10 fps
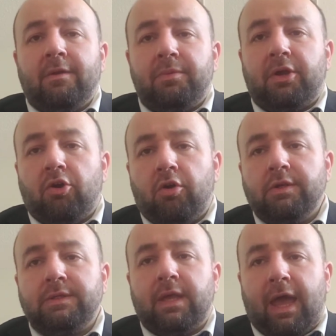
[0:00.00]

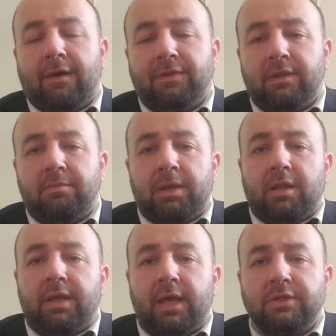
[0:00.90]
Because after the meal
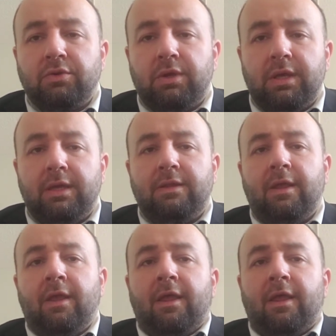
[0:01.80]
he has to eat